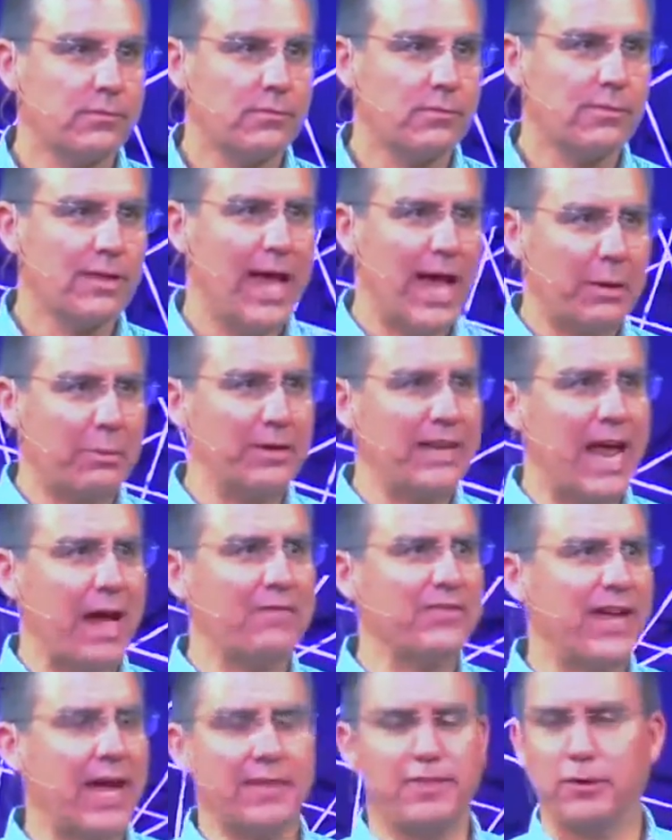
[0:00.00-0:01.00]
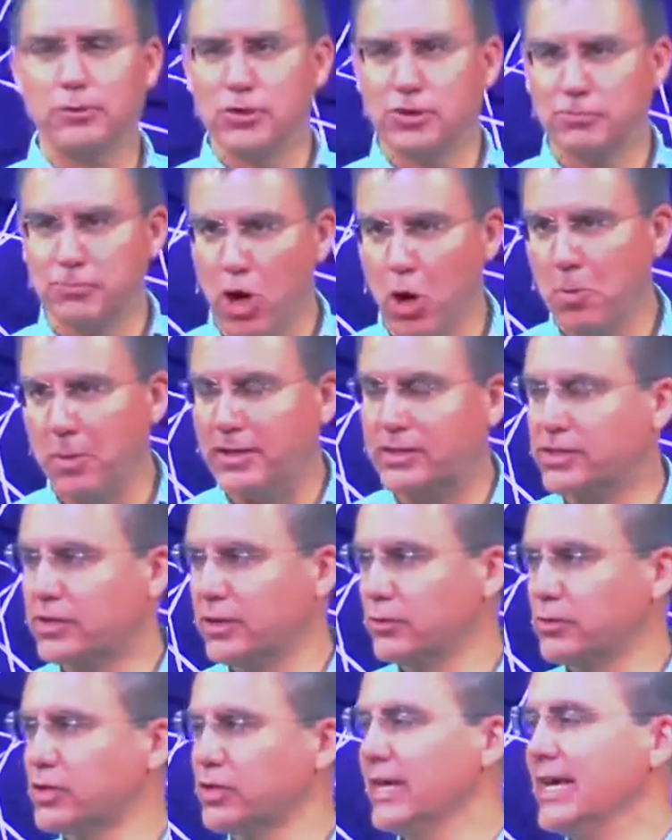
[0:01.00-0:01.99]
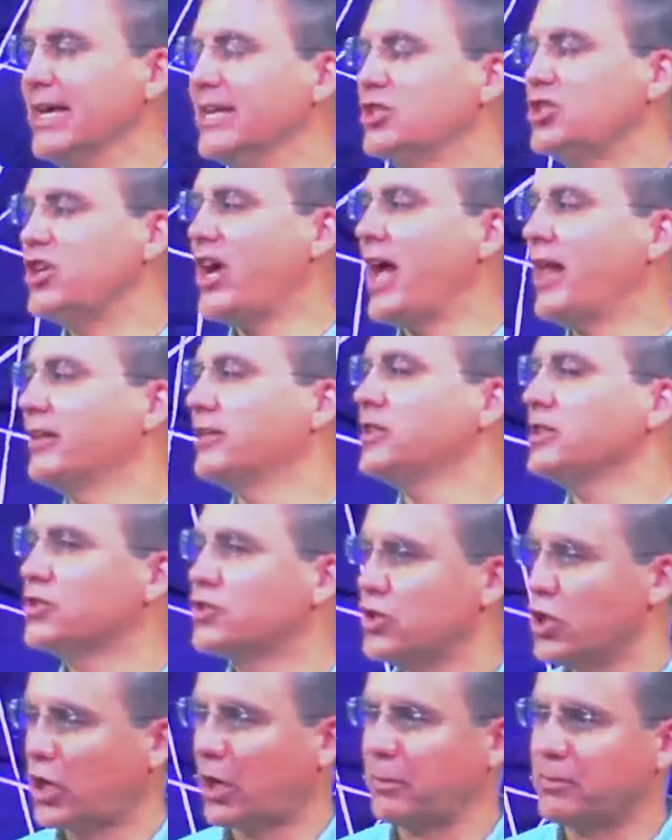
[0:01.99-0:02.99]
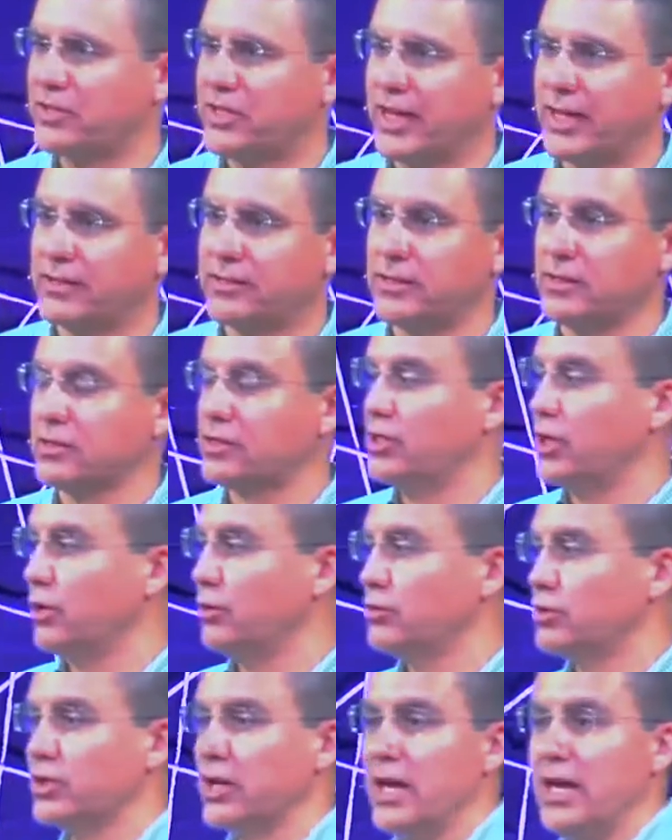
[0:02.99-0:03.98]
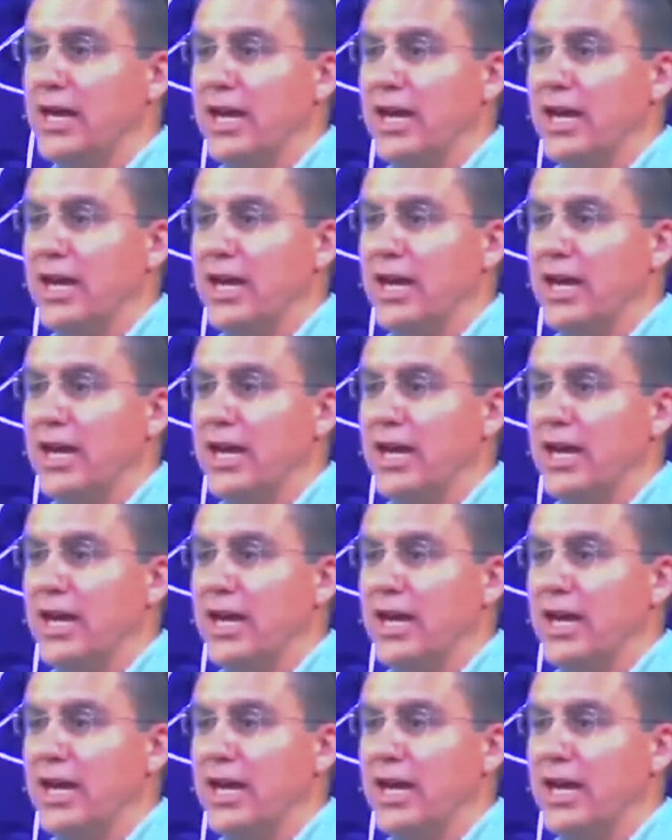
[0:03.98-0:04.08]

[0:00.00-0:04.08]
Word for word: How do we navigate those moments, those challenging circumstances, those,